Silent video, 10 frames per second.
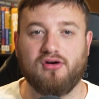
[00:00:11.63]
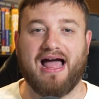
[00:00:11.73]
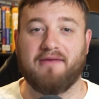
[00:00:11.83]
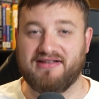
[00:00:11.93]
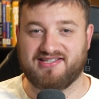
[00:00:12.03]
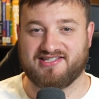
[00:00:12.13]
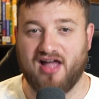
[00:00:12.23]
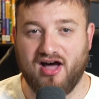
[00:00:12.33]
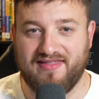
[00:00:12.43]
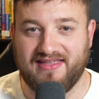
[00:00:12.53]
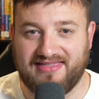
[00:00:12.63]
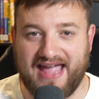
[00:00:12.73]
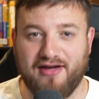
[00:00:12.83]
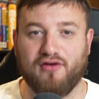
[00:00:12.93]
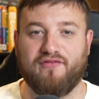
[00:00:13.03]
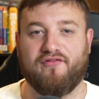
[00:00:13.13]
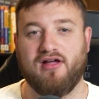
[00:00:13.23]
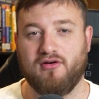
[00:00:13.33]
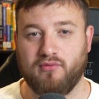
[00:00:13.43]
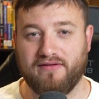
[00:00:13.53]
and we're starting the day off
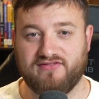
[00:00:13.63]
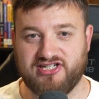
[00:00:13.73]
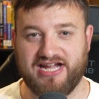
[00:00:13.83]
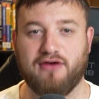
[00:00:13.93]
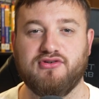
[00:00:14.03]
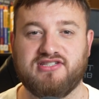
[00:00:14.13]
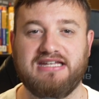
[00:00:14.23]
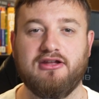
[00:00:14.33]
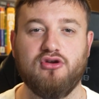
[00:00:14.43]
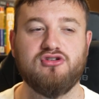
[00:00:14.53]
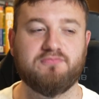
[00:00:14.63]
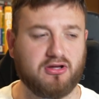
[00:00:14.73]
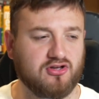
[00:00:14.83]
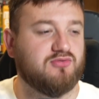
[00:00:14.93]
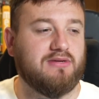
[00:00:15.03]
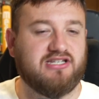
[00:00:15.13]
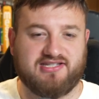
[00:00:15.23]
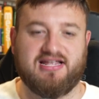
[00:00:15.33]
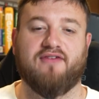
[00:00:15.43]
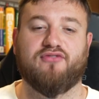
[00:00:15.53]
with Chelsea news because we just
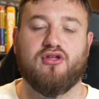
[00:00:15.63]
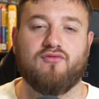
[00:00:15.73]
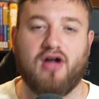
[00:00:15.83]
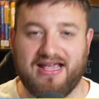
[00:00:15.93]
have to, right?